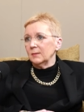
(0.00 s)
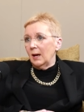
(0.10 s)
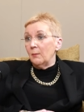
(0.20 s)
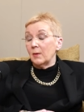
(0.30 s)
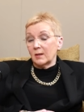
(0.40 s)

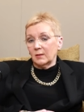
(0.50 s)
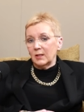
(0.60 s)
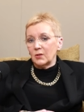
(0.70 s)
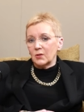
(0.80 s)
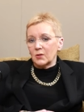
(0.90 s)
And my
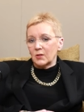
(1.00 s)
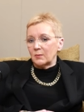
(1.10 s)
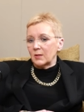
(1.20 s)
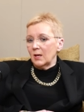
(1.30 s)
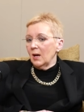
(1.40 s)

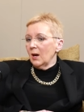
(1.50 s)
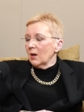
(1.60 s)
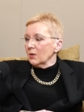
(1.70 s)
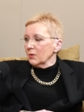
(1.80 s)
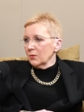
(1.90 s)
relationships
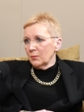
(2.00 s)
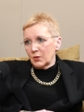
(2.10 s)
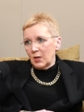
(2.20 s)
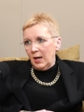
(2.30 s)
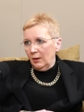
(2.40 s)
are so
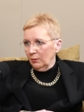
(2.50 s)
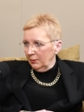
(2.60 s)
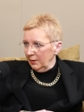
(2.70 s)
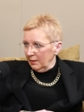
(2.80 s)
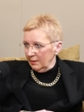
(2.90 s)
much
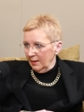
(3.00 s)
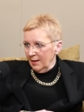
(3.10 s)
healthier